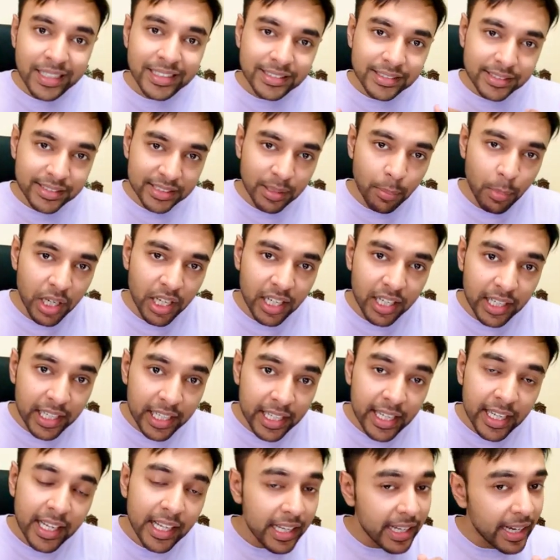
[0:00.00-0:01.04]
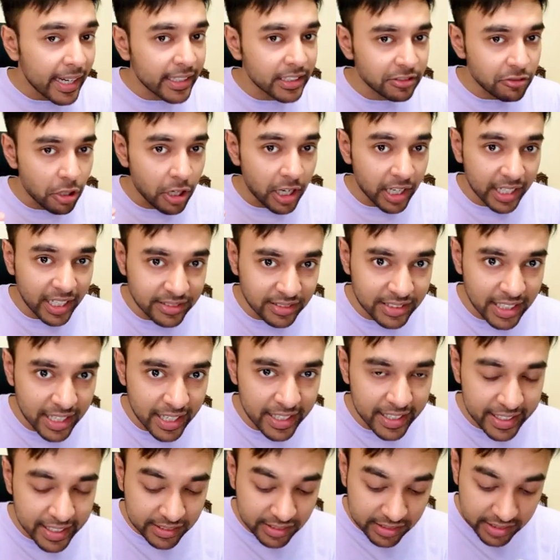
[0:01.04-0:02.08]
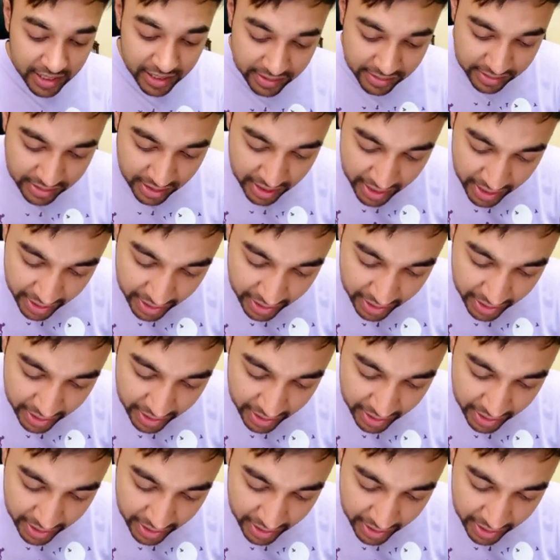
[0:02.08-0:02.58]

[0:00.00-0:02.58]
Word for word: Similarly, let us look at our second test case.